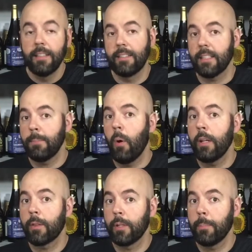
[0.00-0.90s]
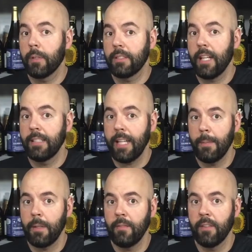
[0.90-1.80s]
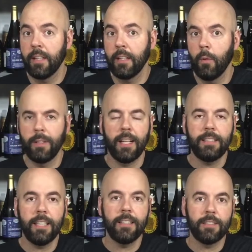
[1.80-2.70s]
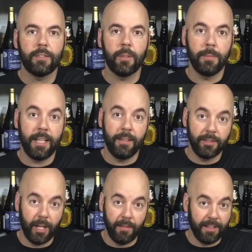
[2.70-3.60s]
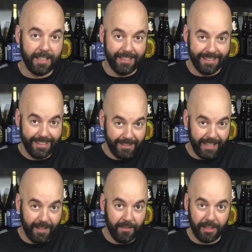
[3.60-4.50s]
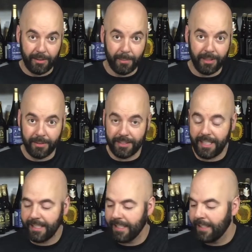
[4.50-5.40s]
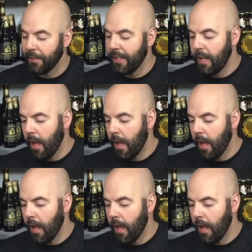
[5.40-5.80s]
6.3% ABV. Wait, did I say this is from Dave? Sorry if I didn't. Dave, thank you so much for sending it.